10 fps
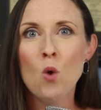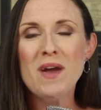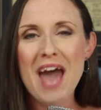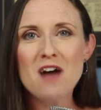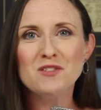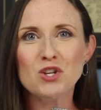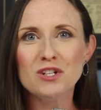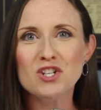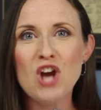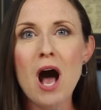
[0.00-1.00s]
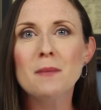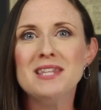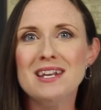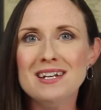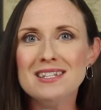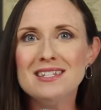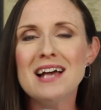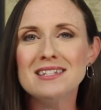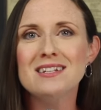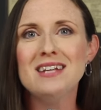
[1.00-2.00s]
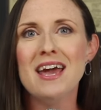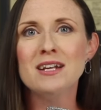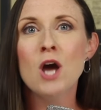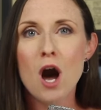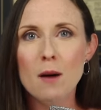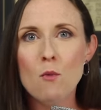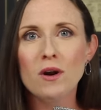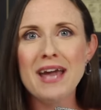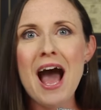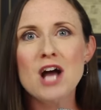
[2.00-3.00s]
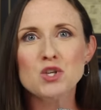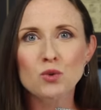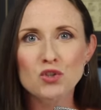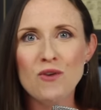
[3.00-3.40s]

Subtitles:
We have certain jobs that necessitate a more casual